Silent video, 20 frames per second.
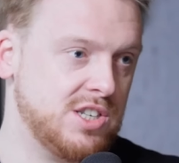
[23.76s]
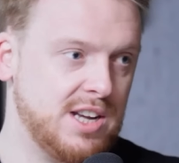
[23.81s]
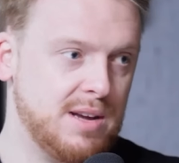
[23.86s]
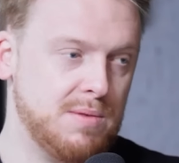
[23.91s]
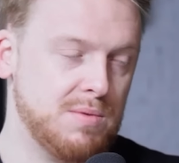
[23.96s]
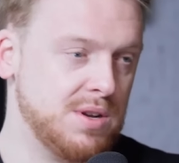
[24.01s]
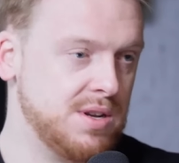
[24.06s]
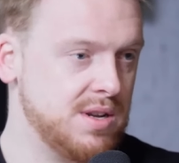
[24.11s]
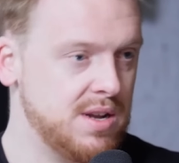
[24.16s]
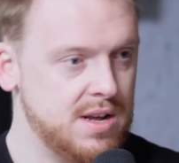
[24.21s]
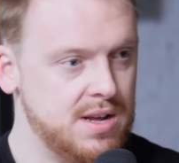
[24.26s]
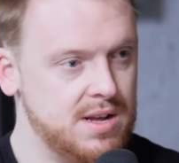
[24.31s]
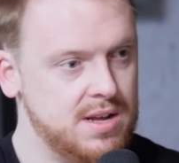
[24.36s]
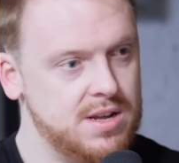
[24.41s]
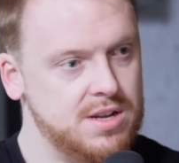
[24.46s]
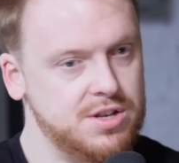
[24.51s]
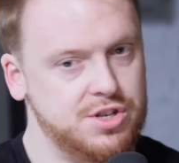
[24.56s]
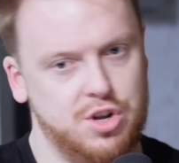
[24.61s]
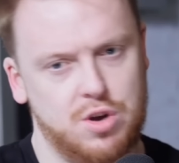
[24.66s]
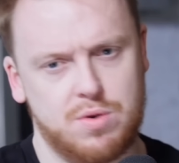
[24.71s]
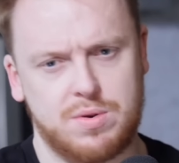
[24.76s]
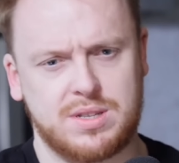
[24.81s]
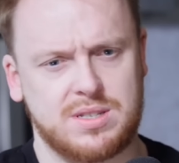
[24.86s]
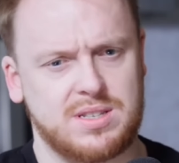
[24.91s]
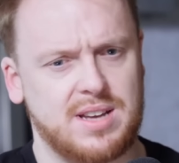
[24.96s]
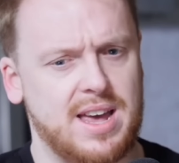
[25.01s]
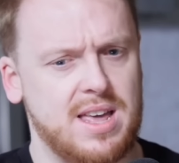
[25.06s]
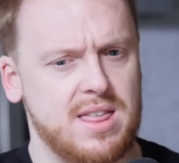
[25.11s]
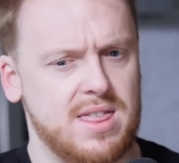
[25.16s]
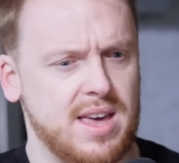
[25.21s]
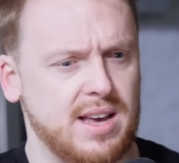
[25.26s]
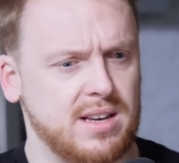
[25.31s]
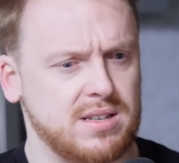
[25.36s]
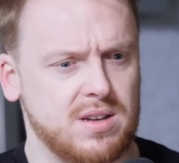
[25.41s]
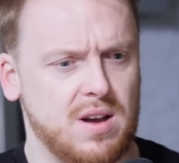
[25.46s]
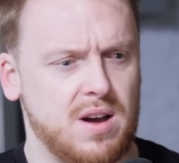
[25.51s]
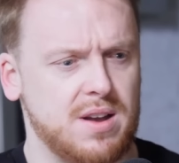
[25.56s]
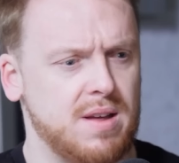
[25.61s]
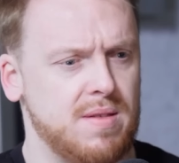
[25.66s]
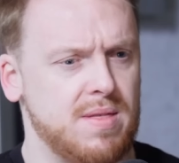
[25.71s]
She would do and say things
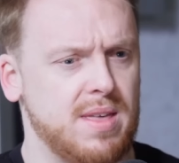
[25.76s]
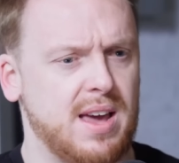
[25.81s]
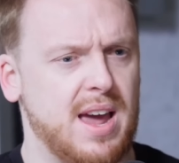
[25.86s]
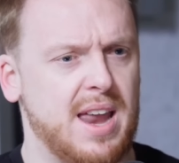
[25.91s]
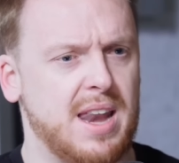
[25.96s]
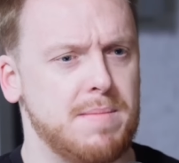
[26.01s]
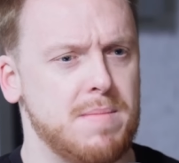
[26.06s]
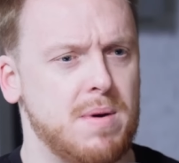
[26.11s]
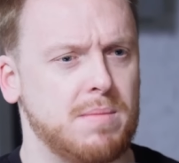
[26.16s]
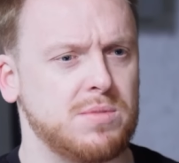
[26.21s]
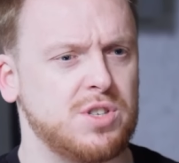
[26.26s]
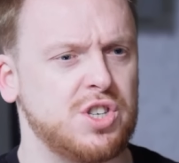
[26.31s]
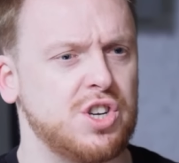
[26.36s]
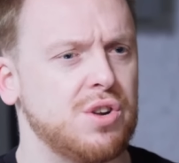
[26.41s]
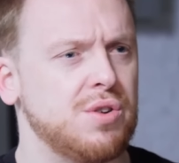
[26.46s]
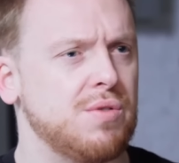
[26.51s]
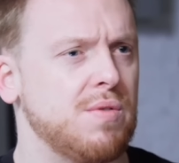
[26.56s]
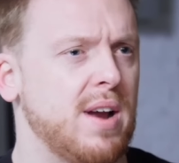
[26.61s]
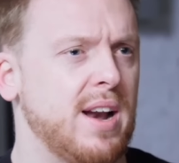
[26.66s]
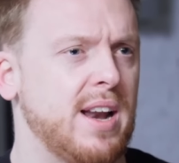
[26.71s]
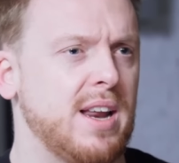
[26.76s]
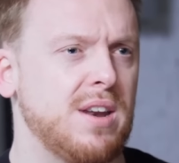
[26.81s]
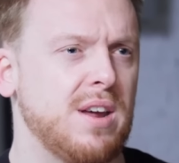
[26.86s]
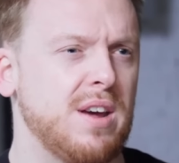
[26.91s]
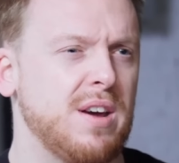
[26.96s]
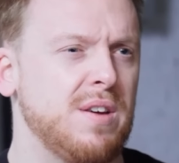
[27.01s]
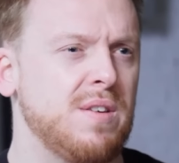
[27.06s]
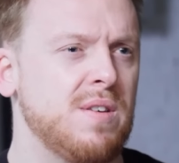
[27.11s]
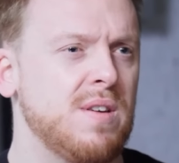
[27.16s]
that I don't think any mum should really do.